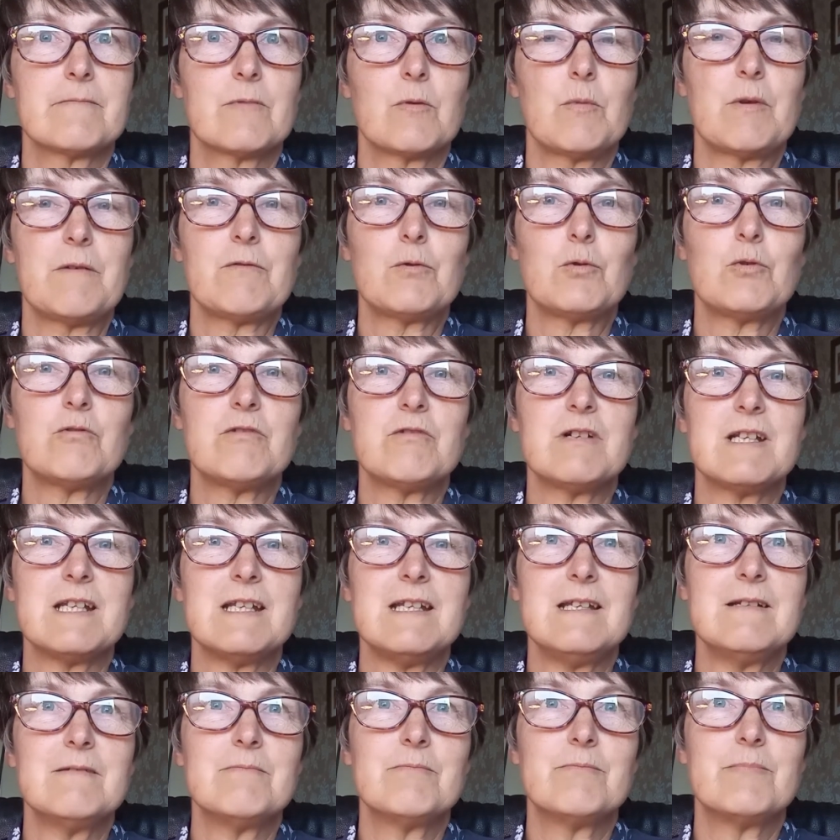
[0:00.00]
We've
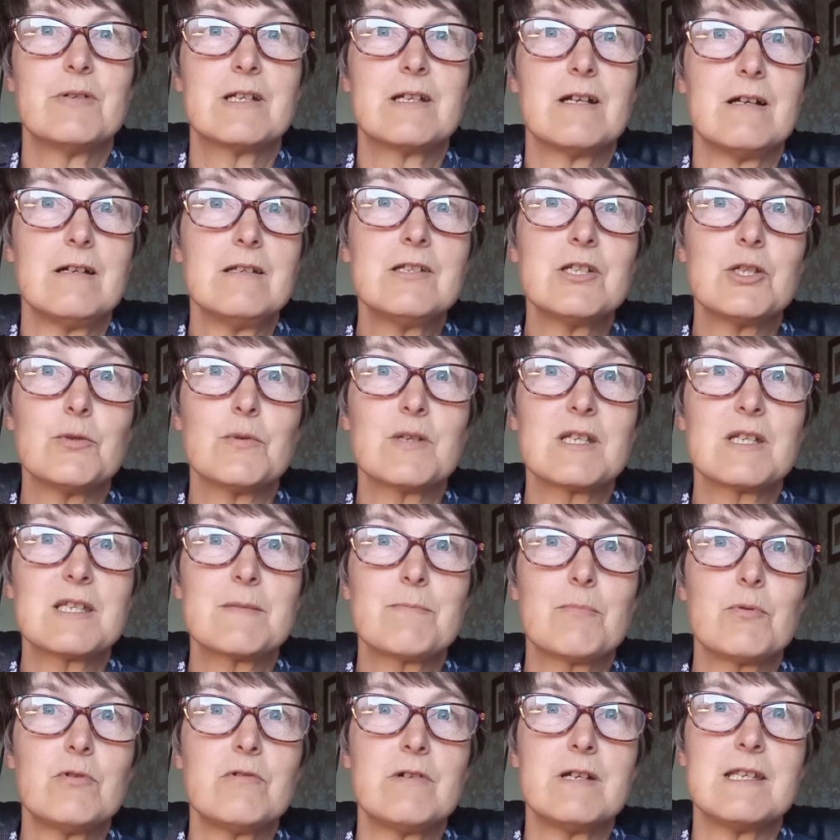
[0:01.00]
already begun to
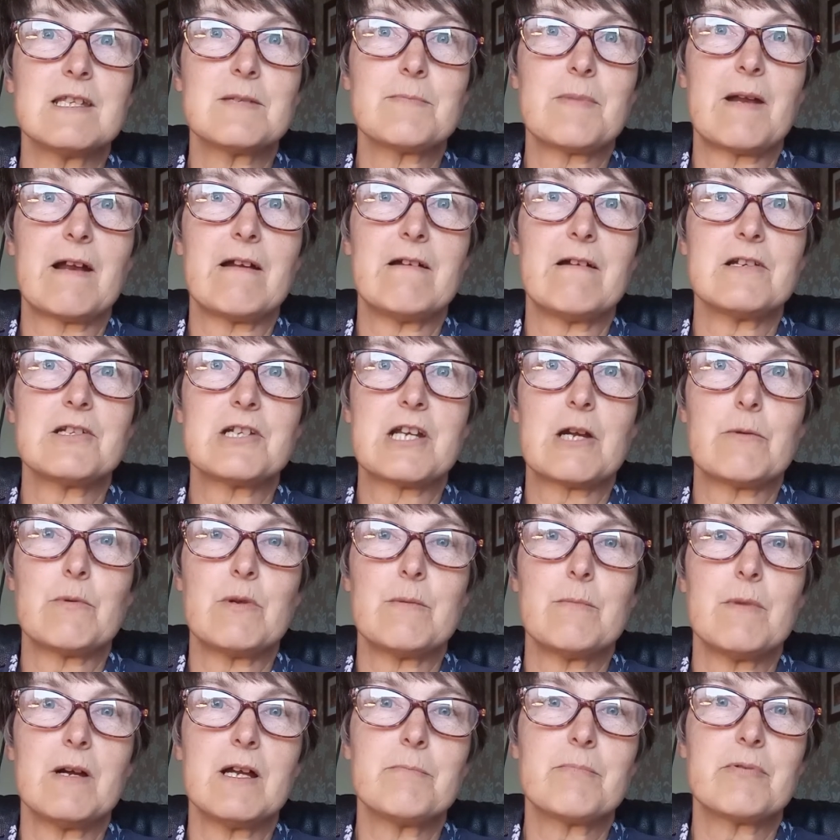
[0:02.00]
explore in this parish how
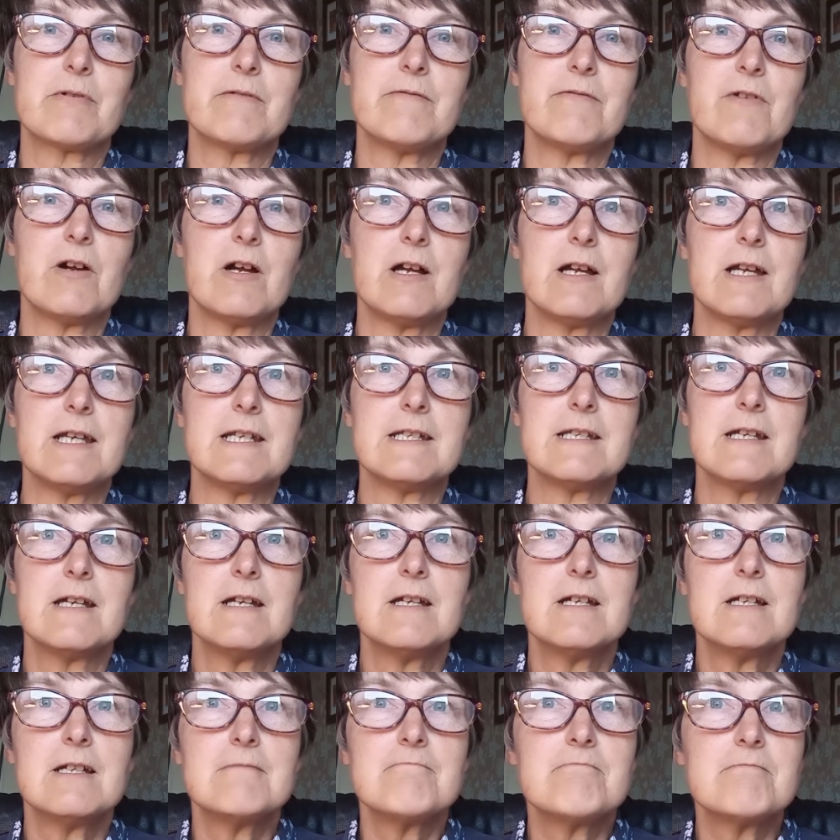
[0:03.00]
we might provide
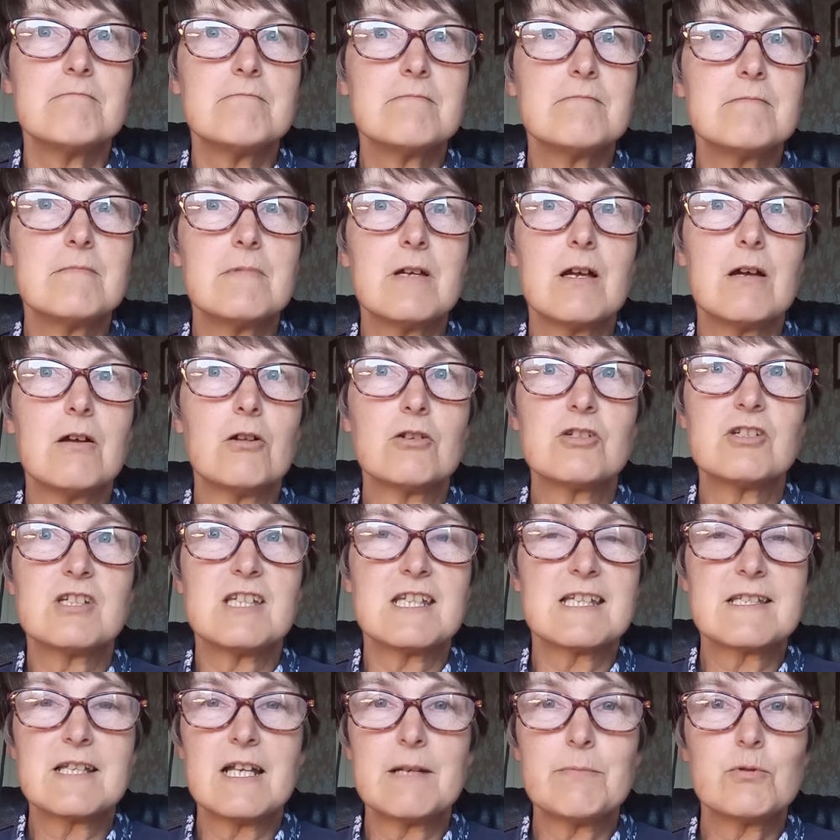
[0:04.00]

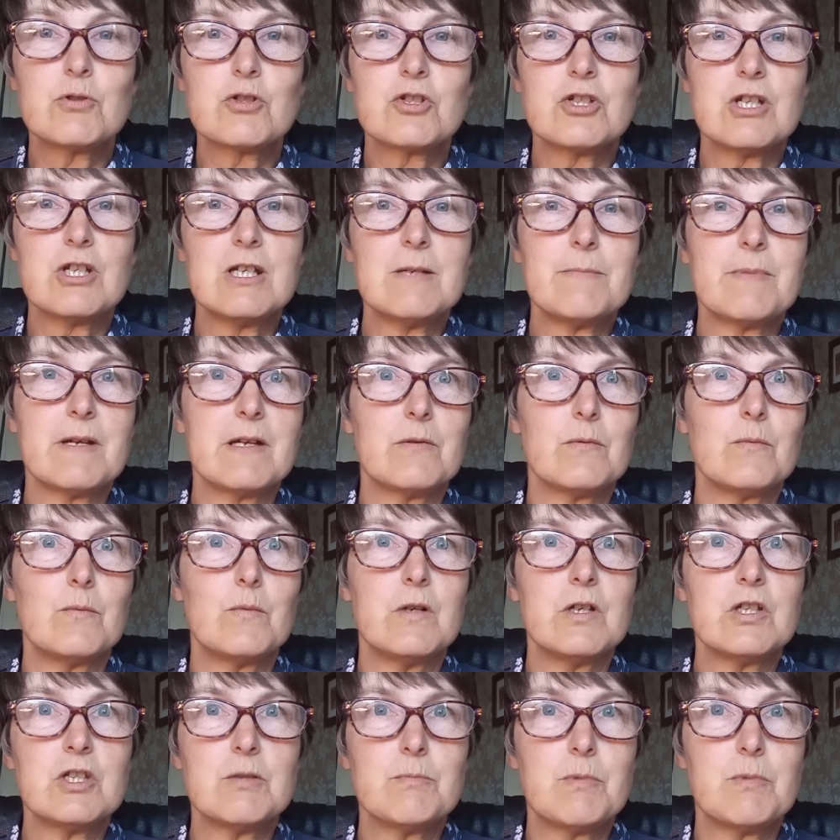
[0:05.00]
discipleship
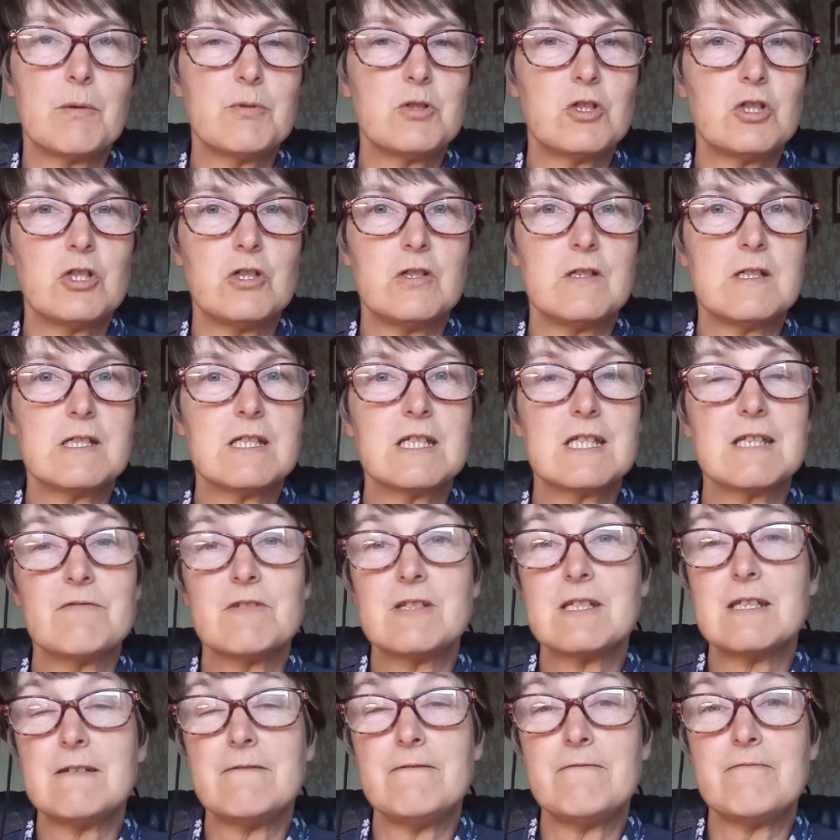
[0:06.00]
and worship opportunities
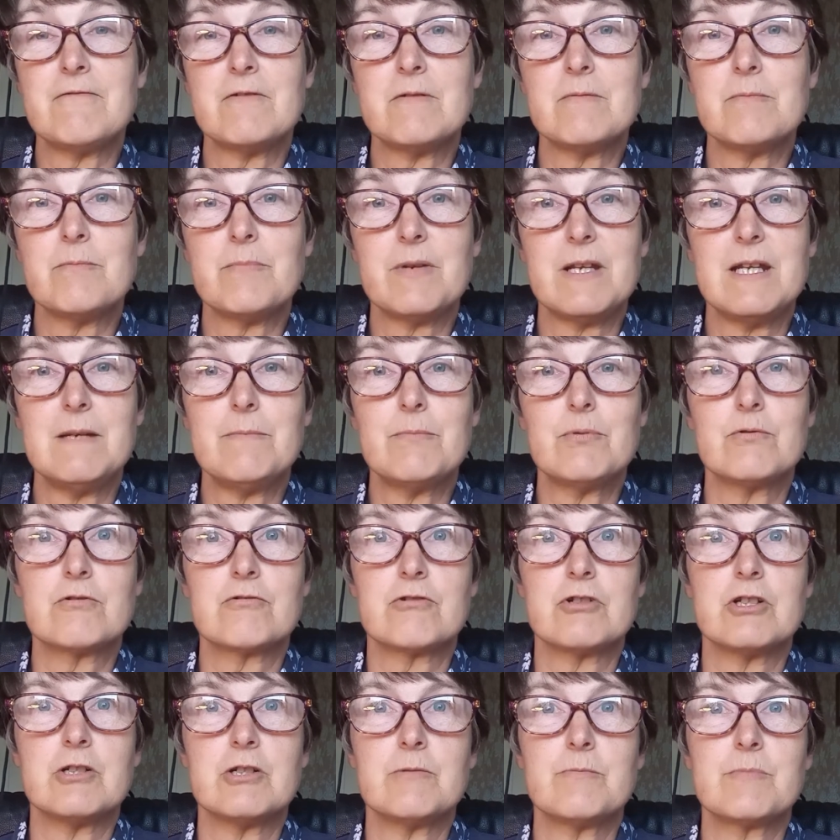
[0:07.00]
for different people
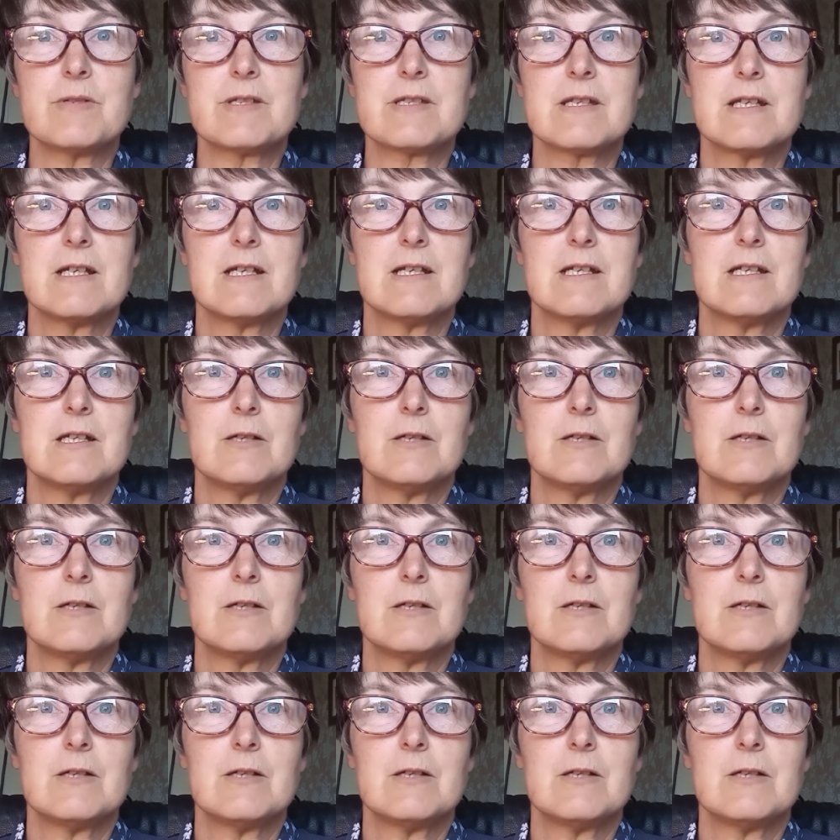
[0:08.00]
groups.